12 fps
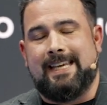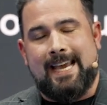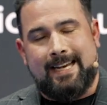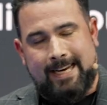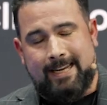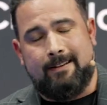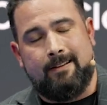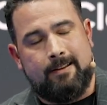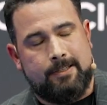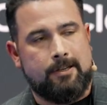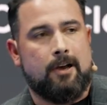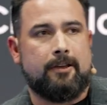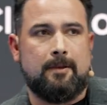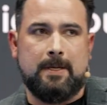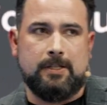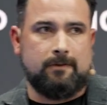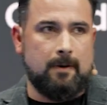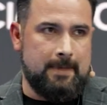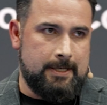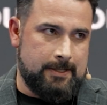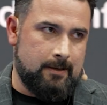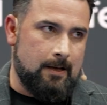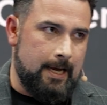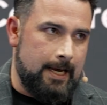getting documents from his
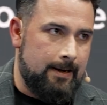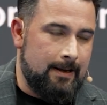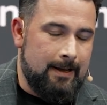client.